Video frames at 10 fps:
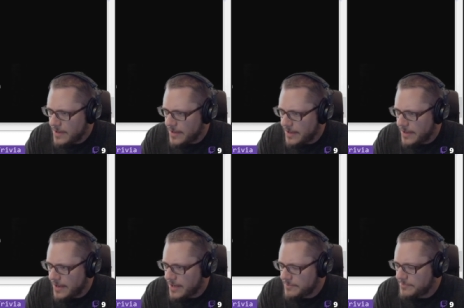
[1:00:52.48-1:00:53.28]

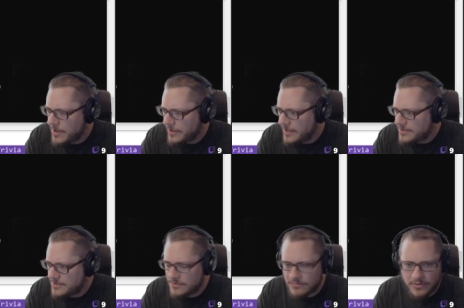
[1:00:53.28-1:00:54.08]
And
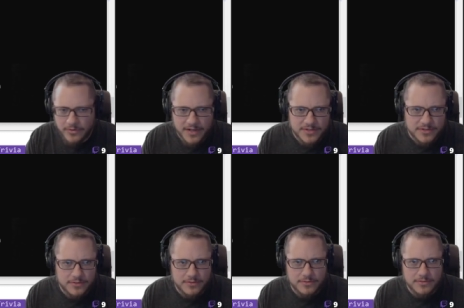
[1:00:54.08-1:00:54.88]
buckets, we're going
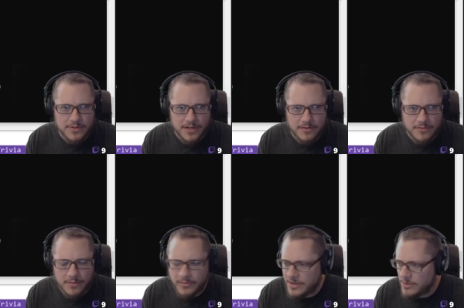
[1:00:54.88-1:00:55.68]
to I'll
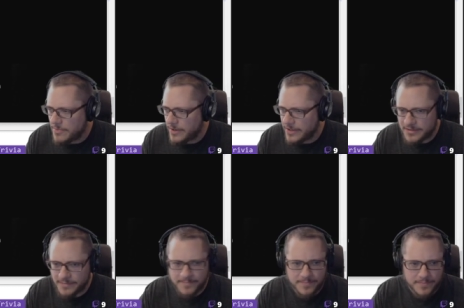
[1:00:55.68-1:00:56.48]
create a new bucket.
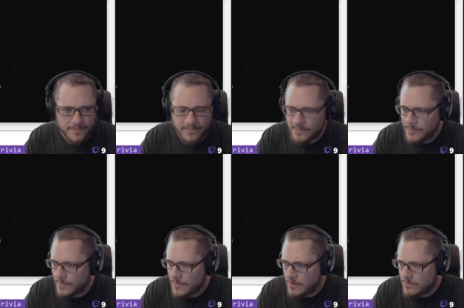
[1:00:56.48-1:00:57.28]

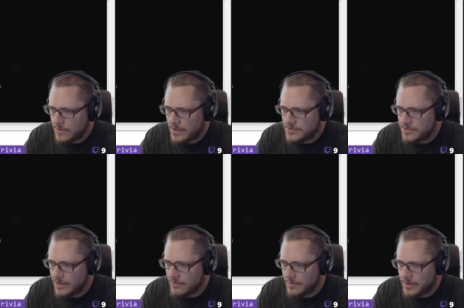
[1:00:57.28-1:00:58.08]
Why don't I just do
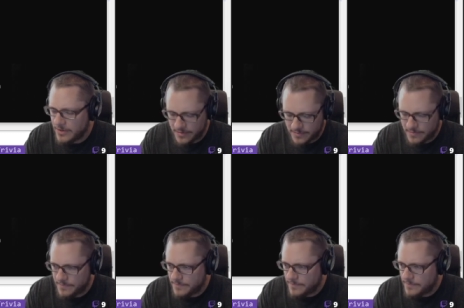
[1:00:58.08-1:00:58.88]
that while I'm here?
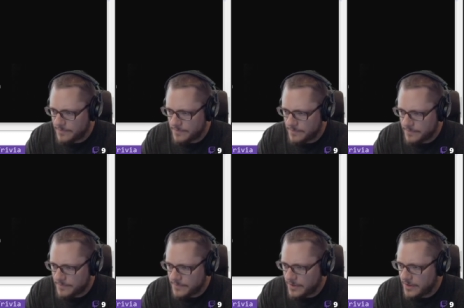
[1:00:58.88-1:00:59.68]

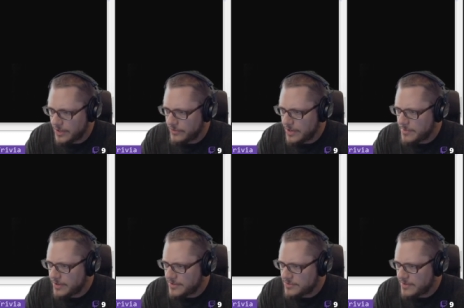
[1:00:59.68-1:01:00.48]
Can I create a
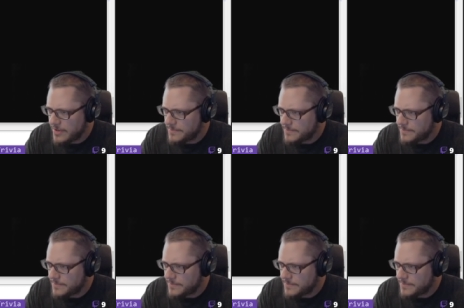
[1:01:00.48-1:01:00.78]
bucket this way?